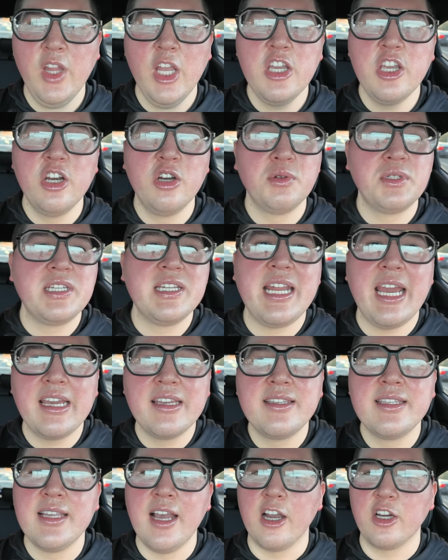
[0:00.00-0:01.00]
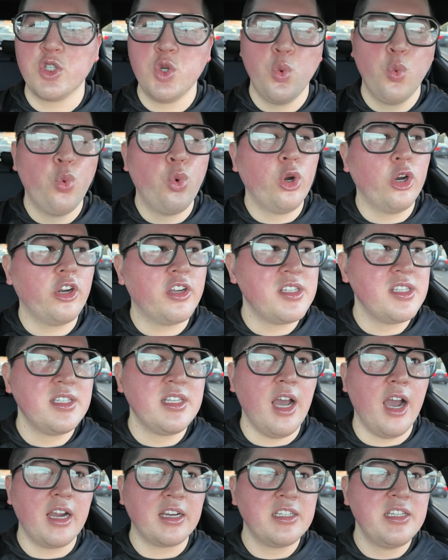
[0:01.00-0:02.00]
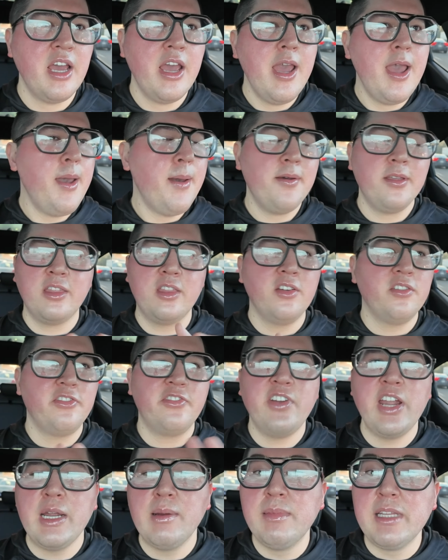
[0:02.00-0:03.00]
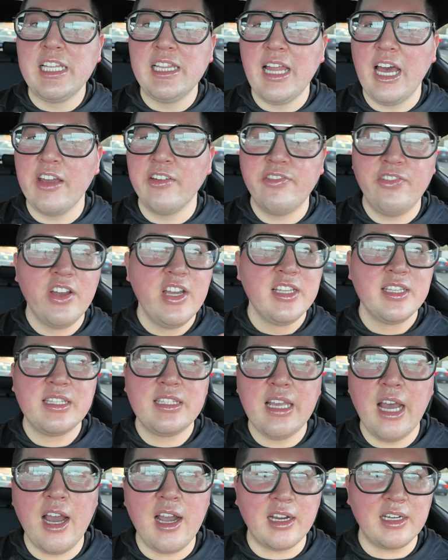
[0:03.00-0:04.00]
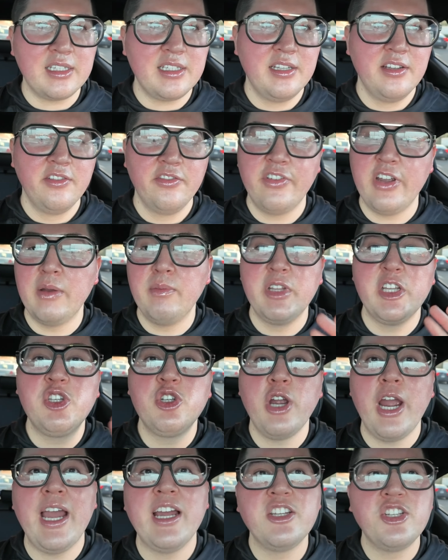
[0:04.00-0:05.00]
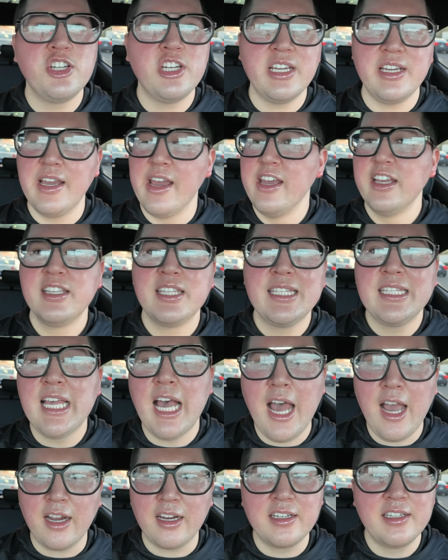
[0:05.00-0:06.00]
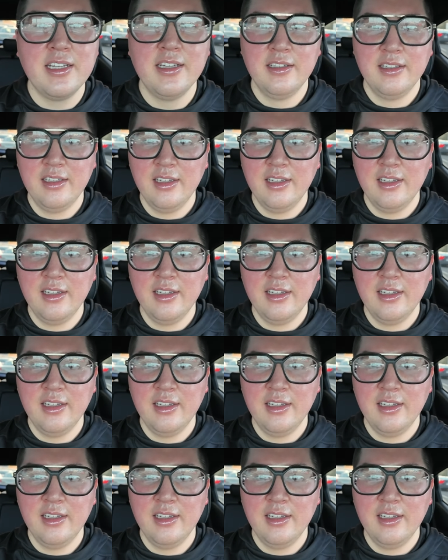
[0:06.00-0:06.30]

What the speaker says: You know, today sucked, work sucked, family life sucked, family tragedy sucked.